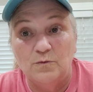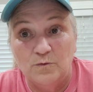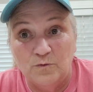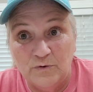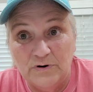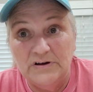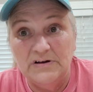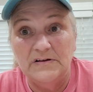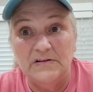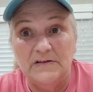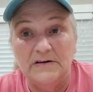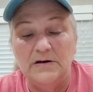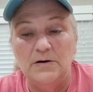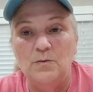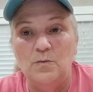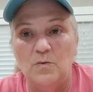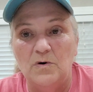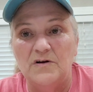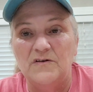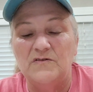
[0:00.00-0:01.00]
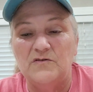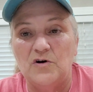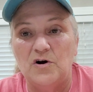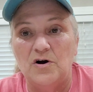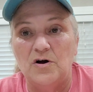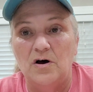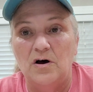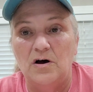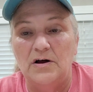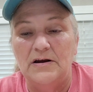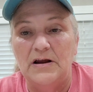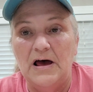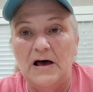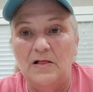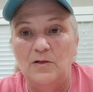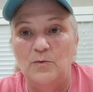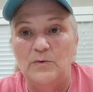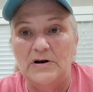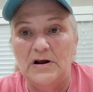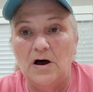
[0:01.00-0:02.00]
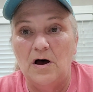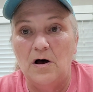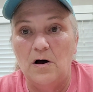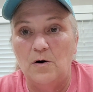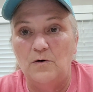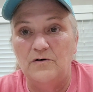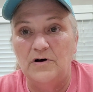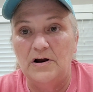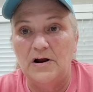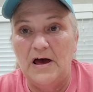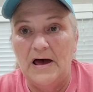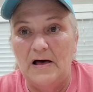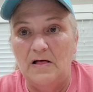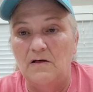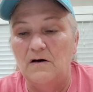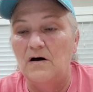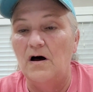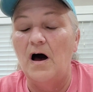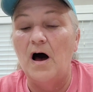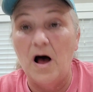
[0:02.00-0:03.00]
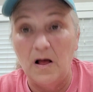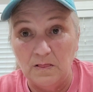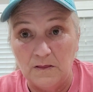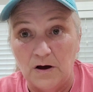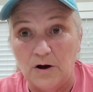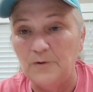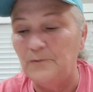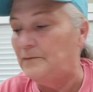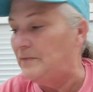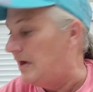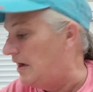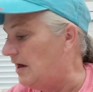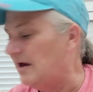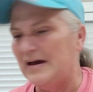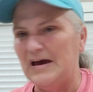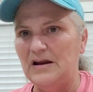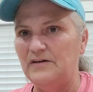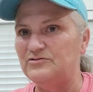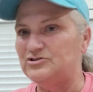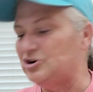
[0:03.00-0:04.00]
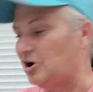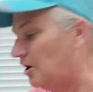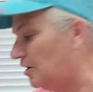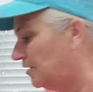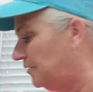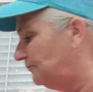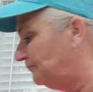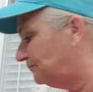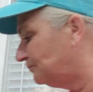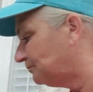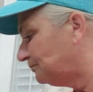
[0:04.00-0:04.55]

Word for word: really want to start on Halloween at Hawk Run Hollow. Can't even talk.